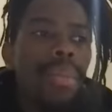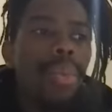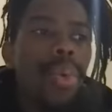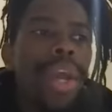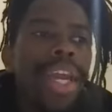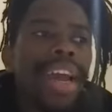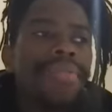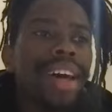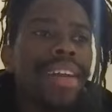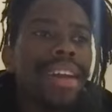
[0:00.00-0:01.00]
We have
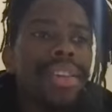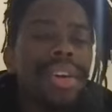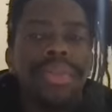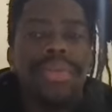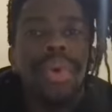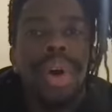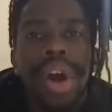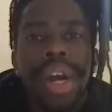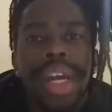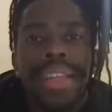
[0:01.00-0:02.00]
done a lot of
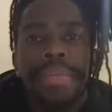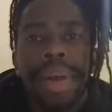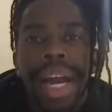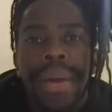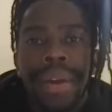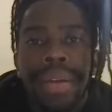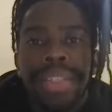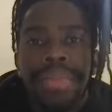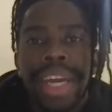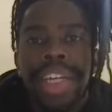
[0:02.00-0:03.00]
work in the background
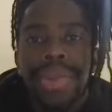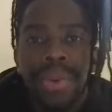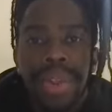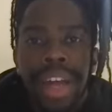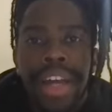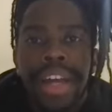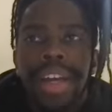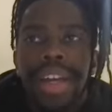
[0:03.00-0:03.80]
to make sure that